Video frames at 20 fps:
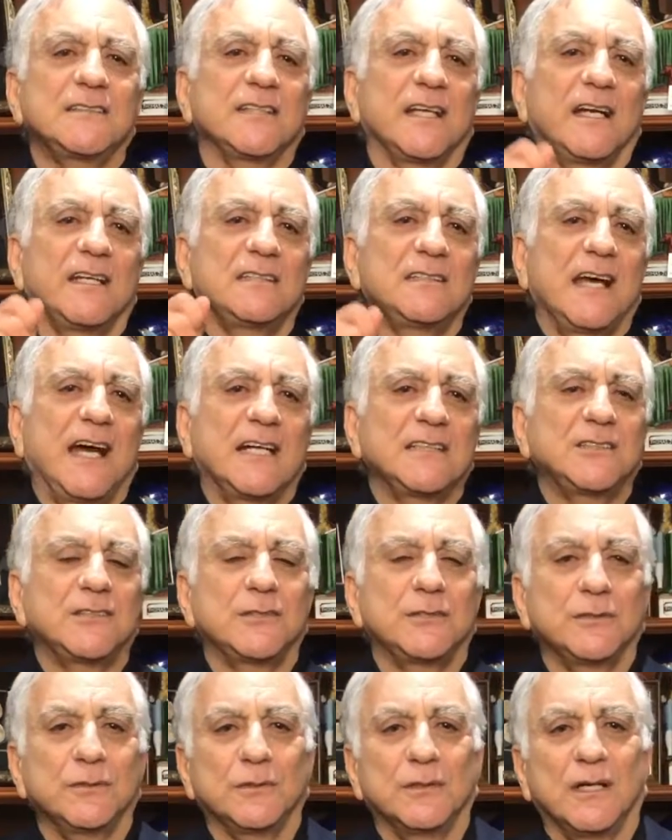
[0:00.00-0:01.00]
that attached
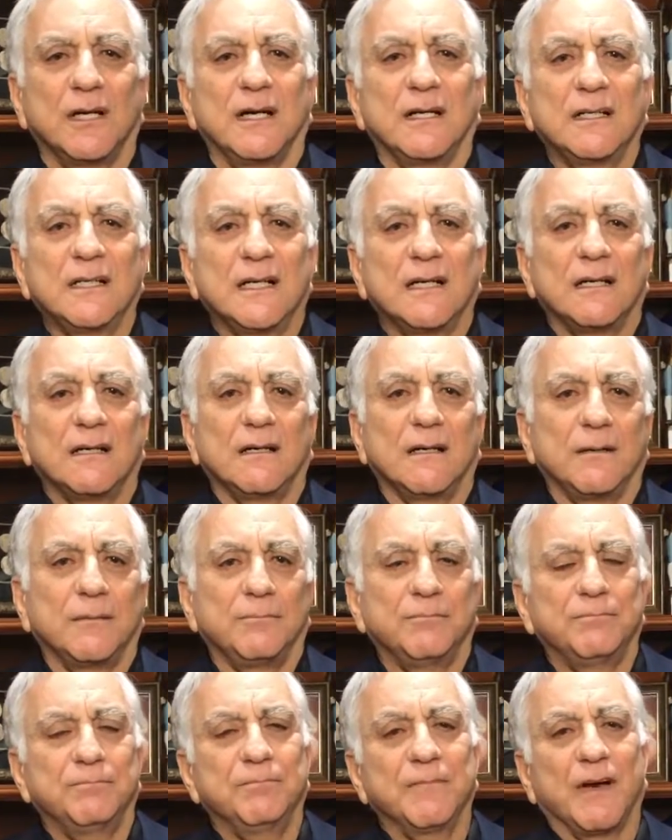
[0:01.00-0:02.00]
to a
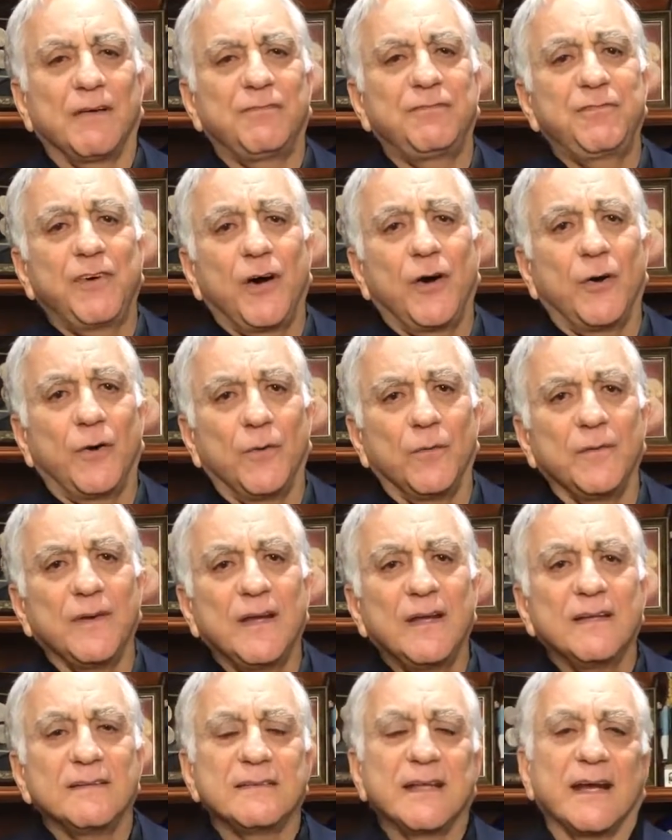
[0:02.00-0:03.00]
phone
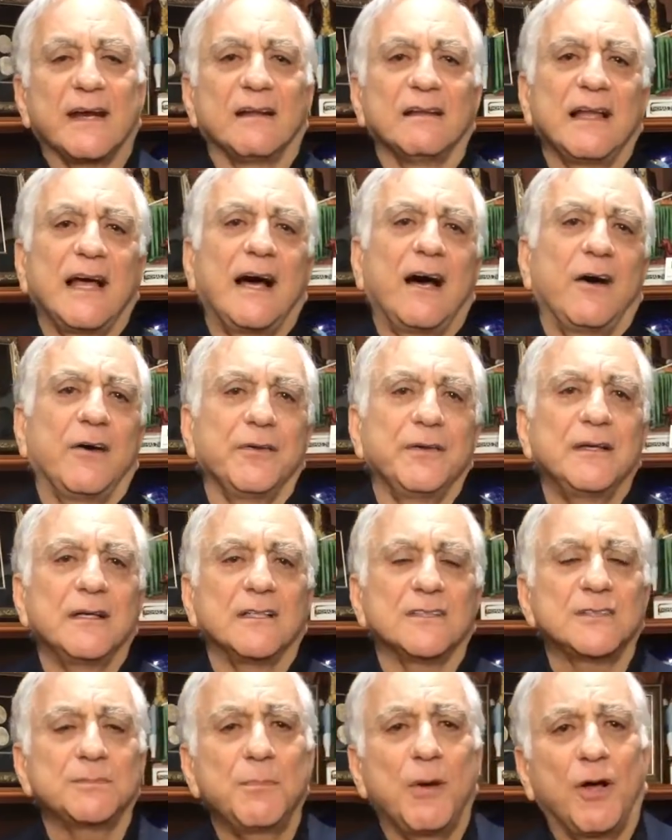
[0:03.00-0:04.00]
that allowed
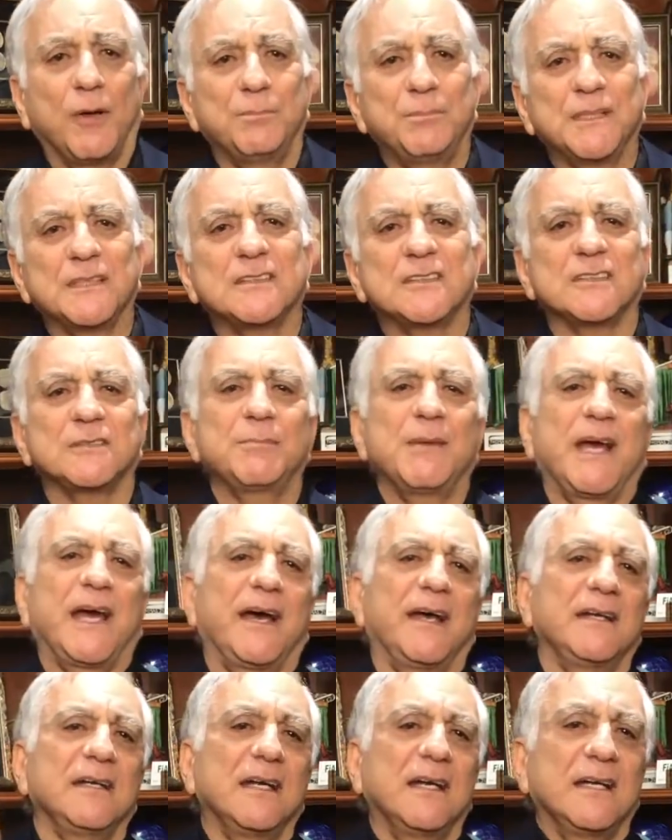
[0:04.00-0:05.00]
a small
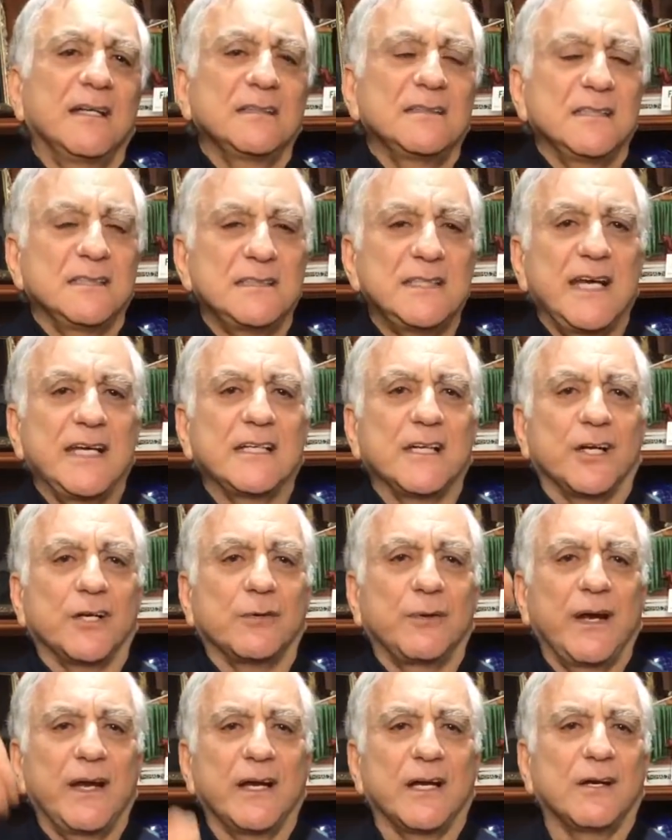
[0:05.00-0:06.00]
businessman to take a
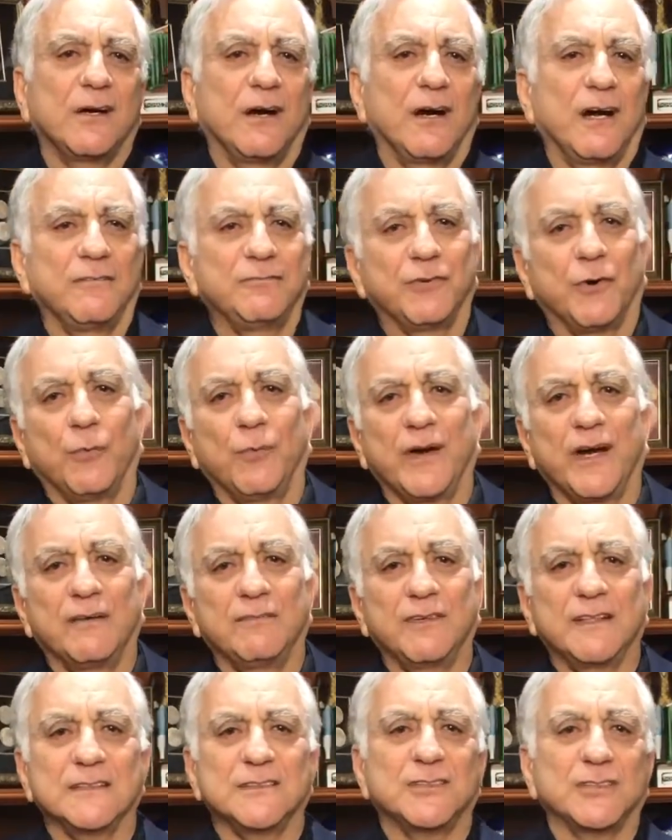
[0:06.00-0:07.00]
credit card for
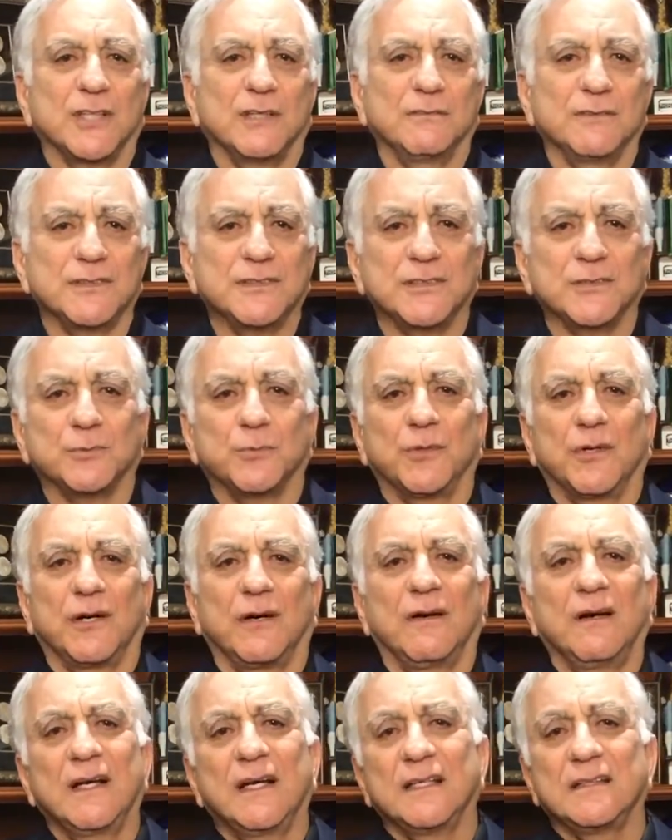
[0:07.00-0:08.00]
whatever his services
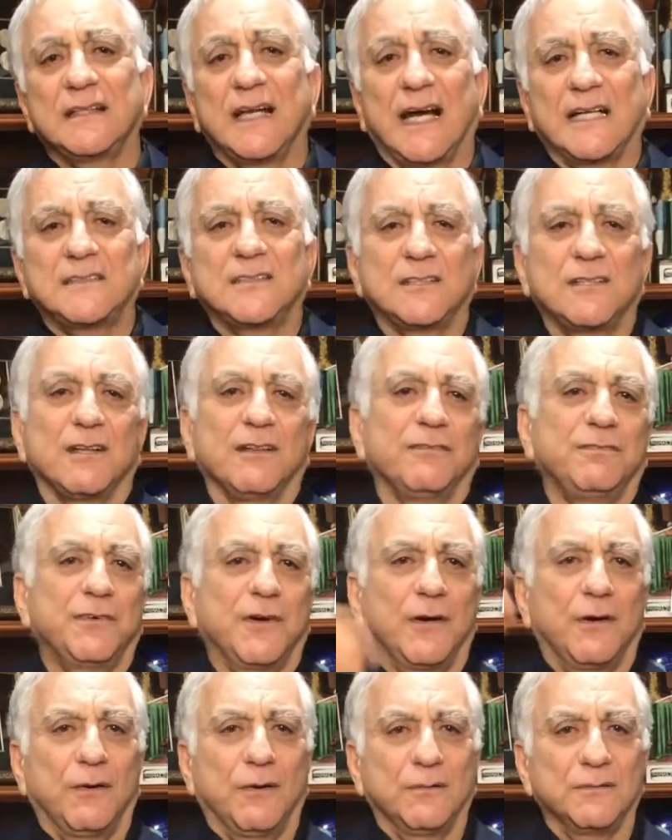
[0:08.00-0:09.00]
were, attach it to the
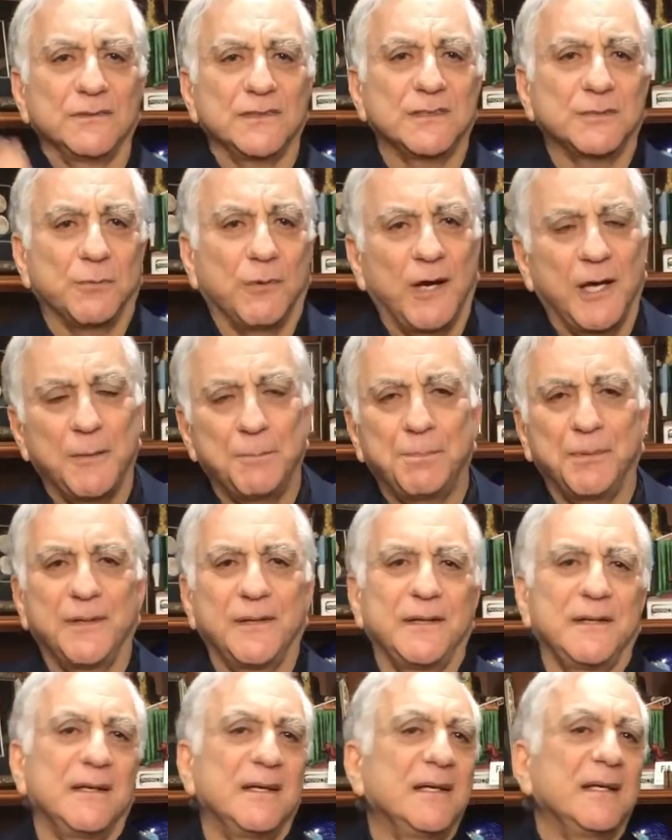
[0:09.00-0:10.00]
phone, swipe
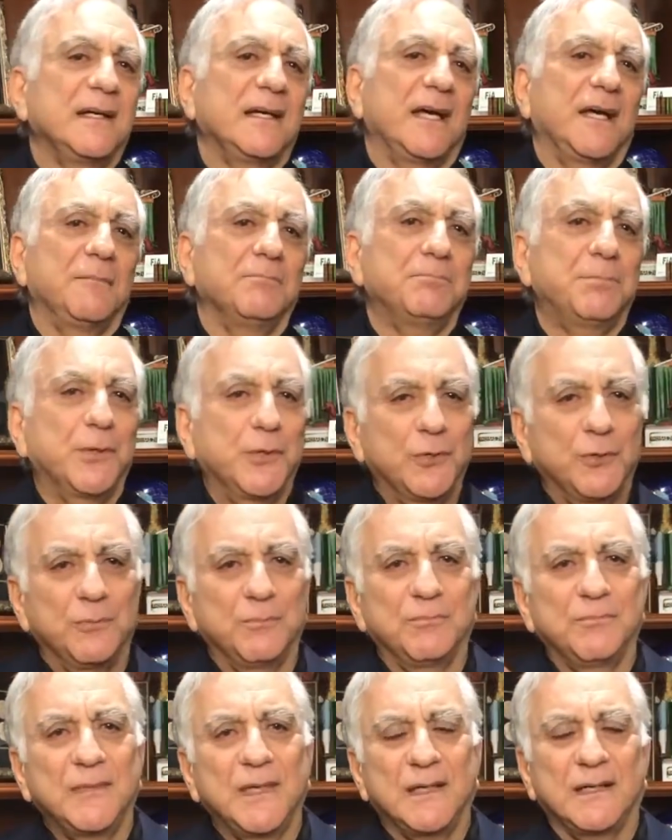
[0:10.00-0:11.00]
it, and
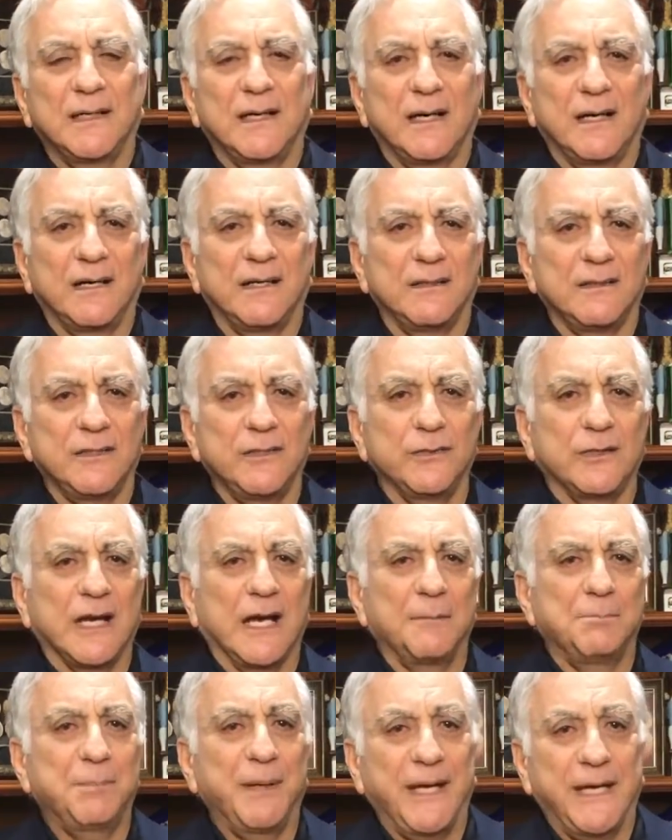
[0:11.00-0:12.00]
boom, you
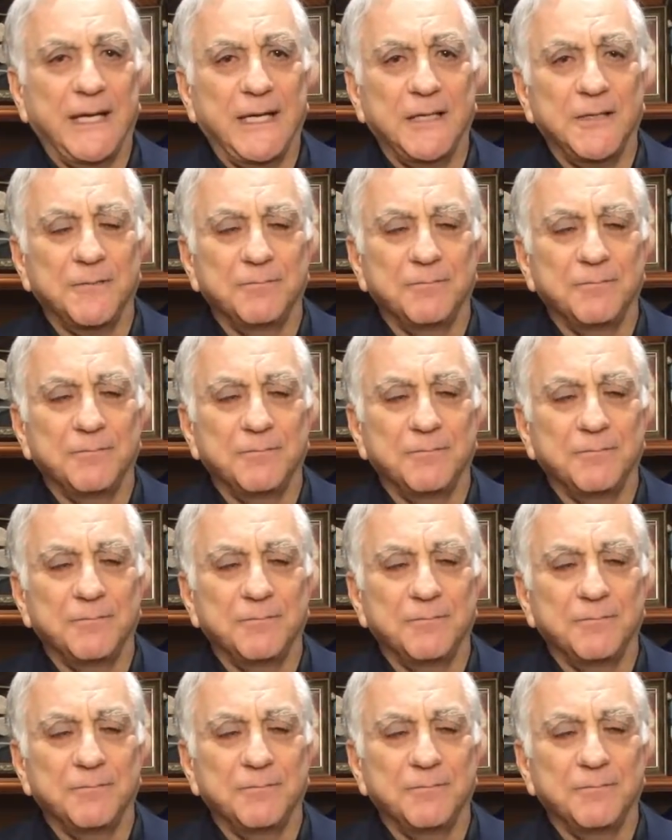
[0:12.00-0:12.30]
got paid.